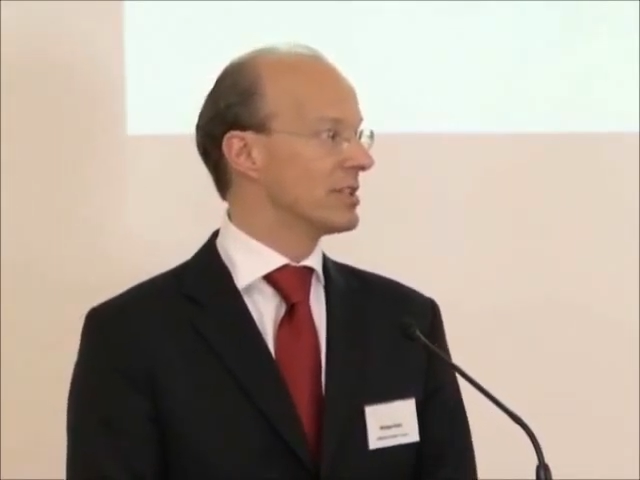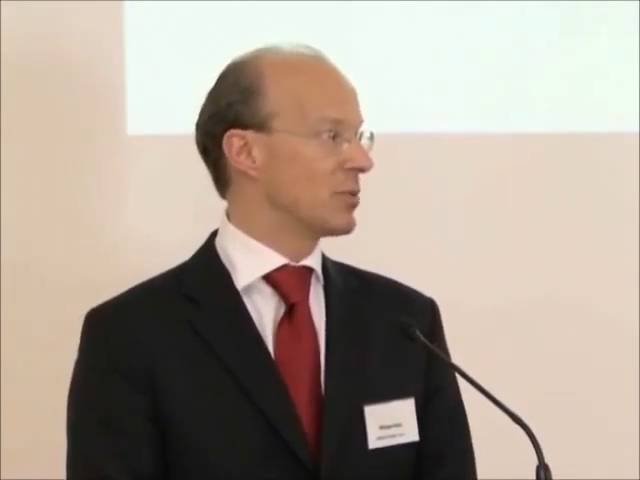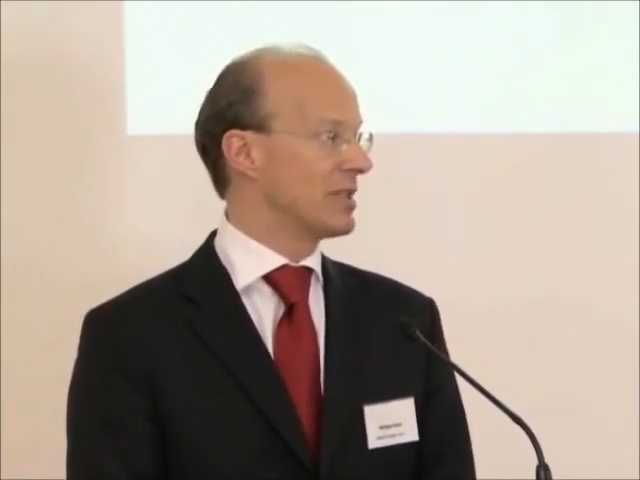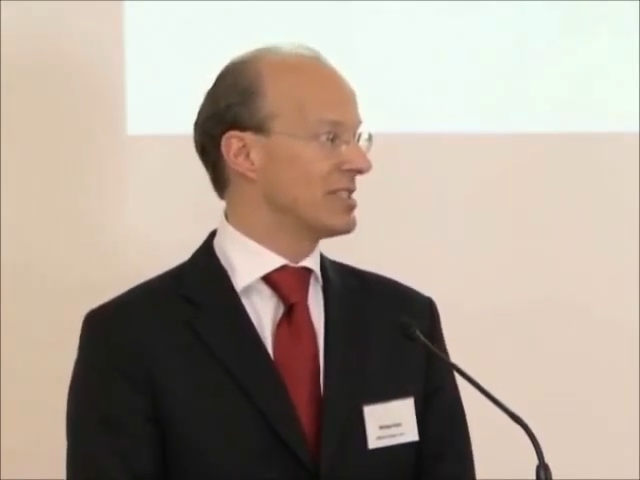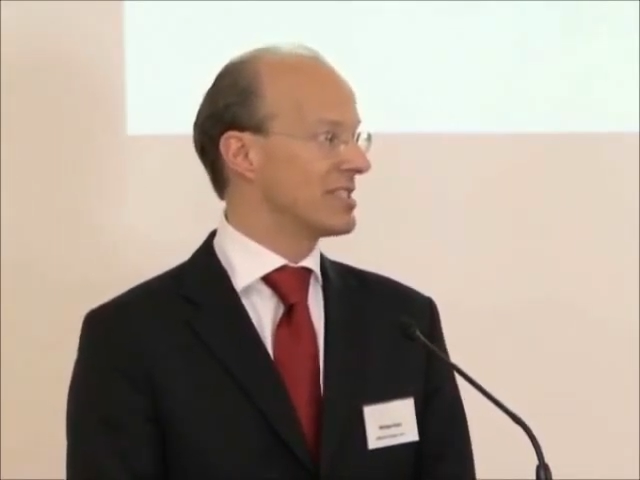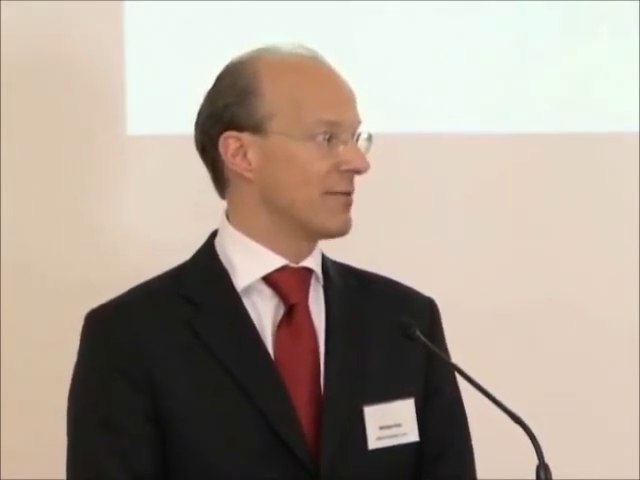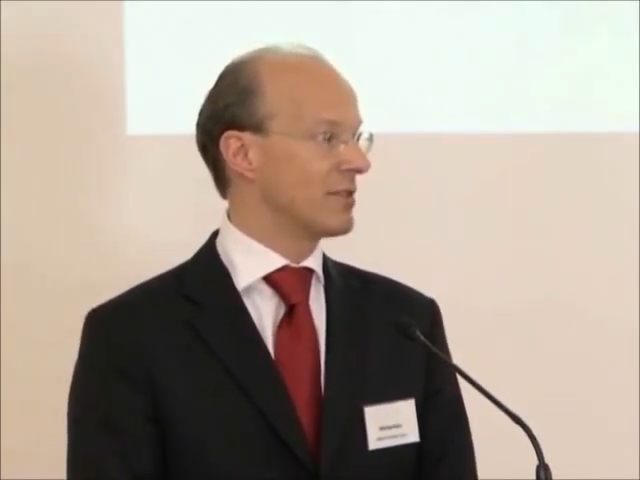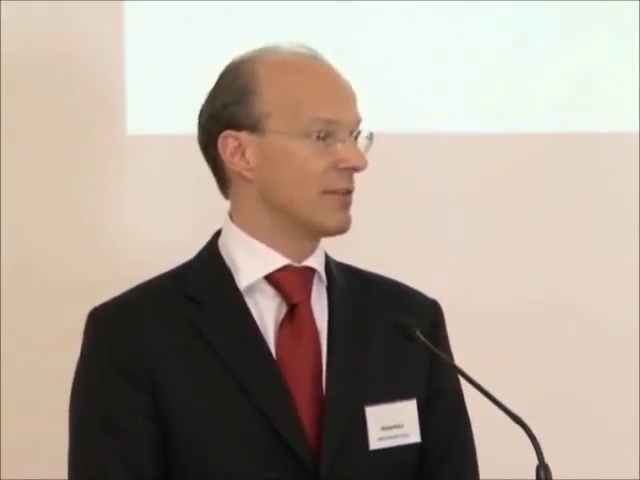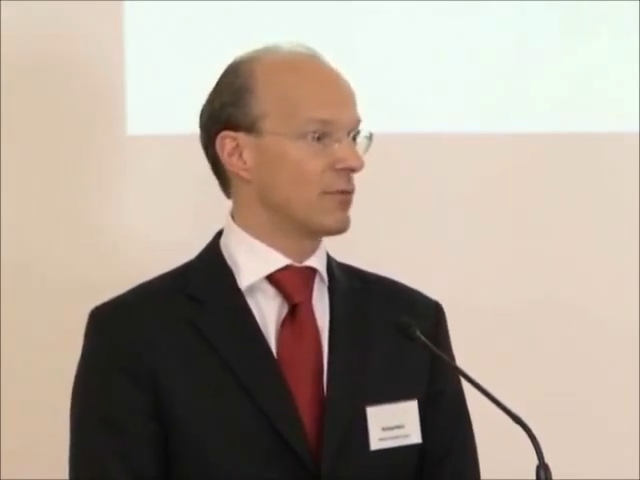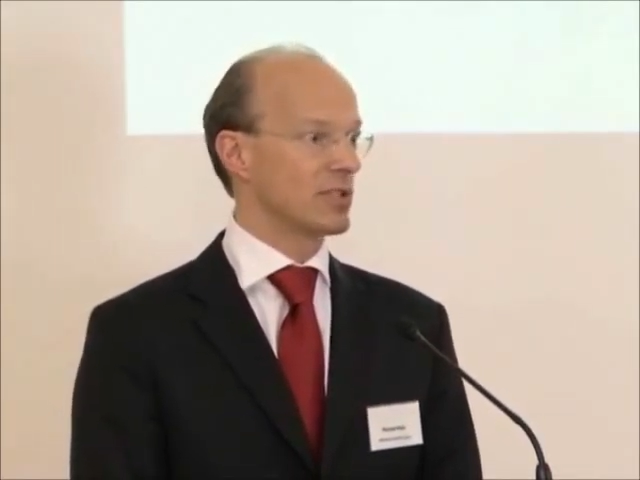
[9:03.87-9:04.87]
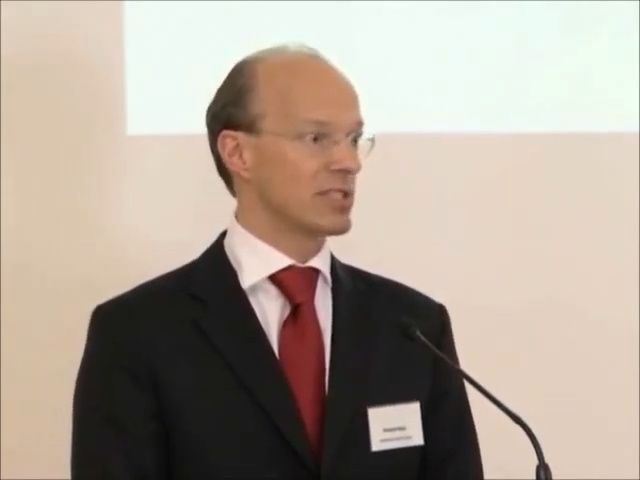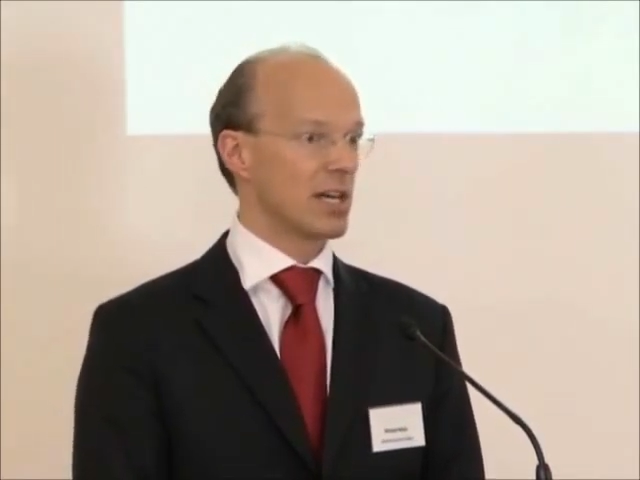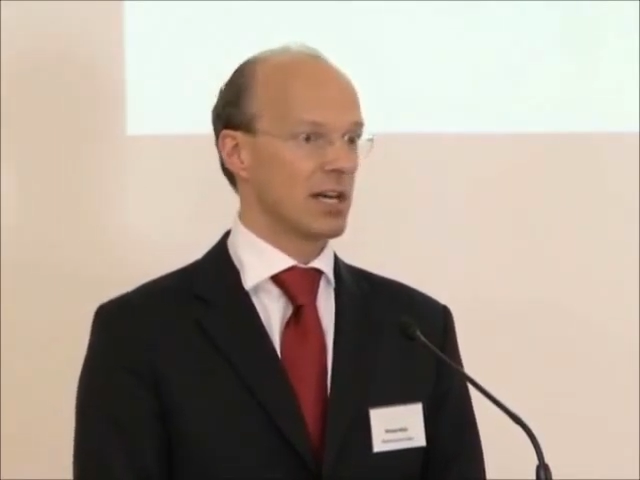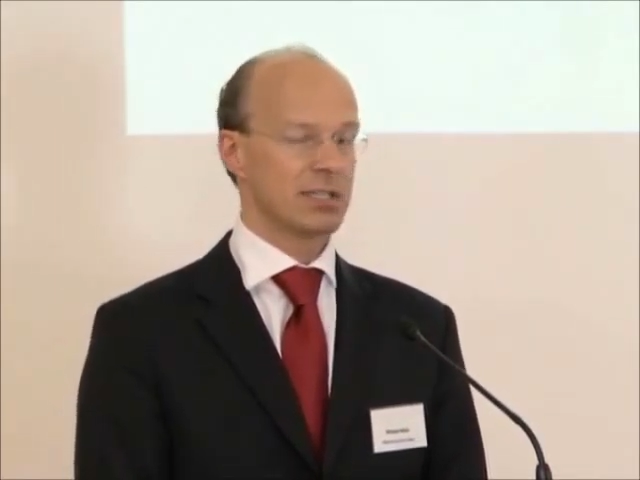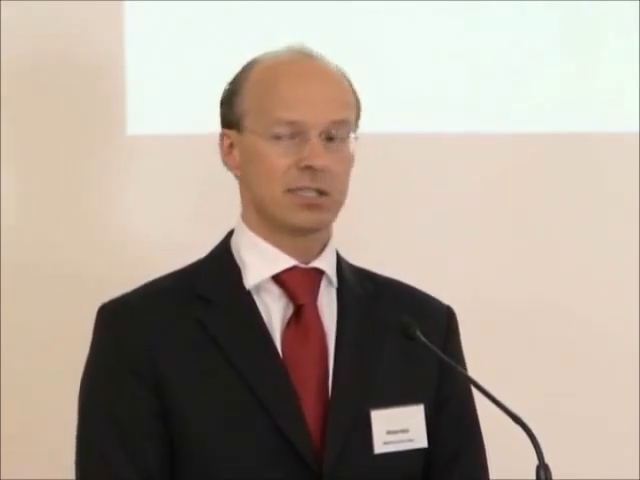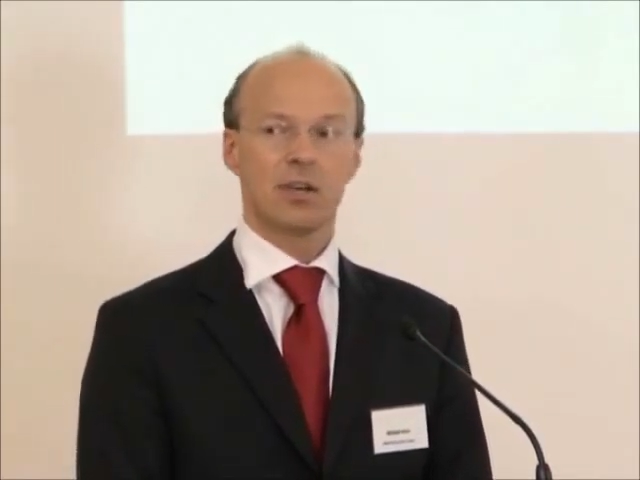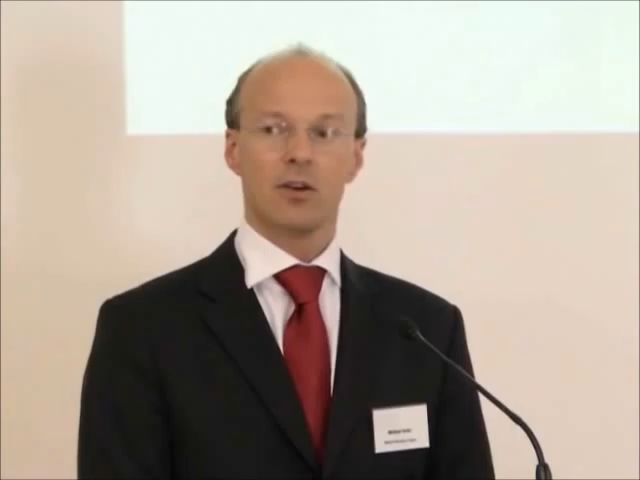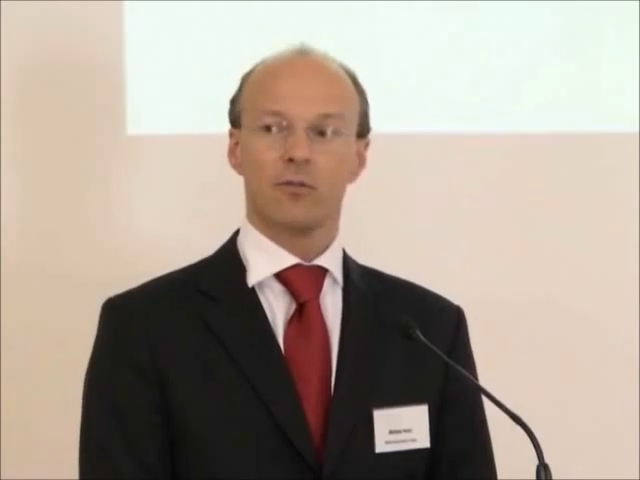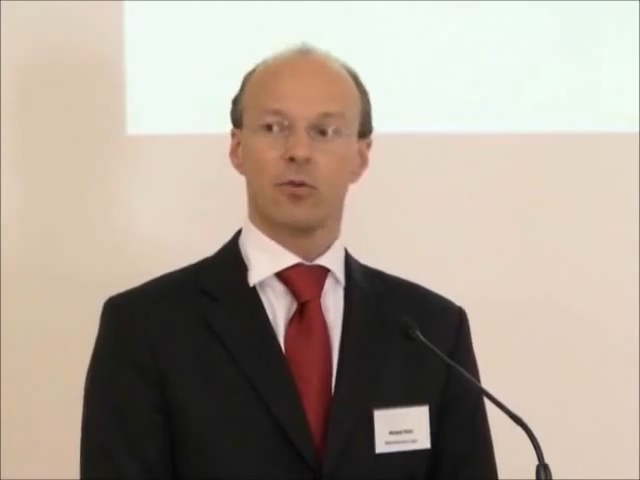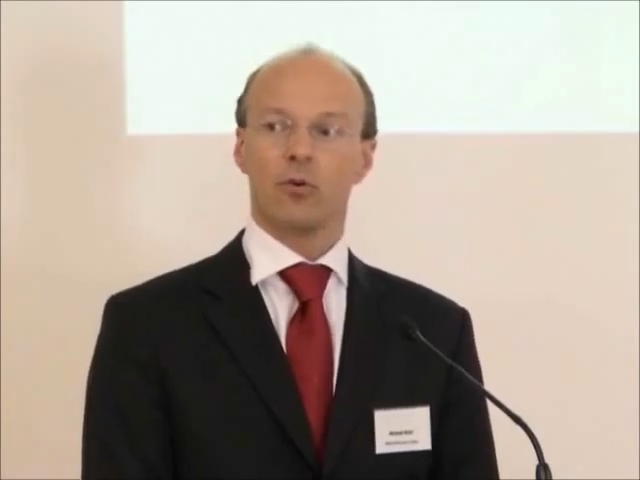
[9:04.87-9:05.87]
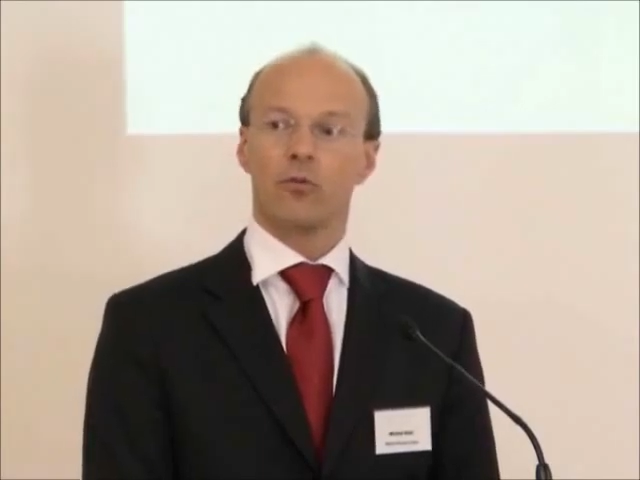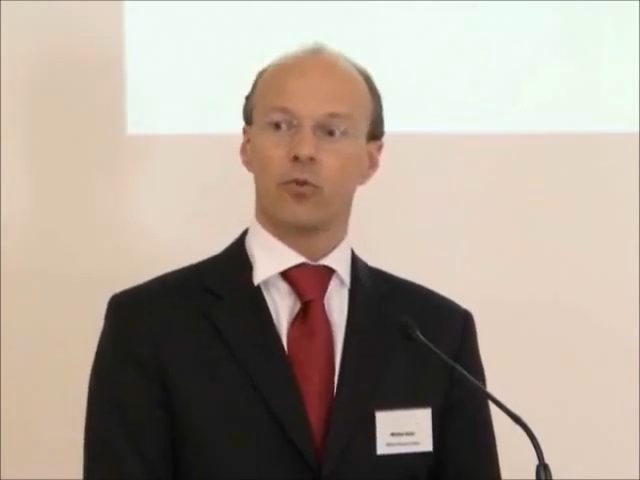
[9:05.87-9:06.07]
27 different sites for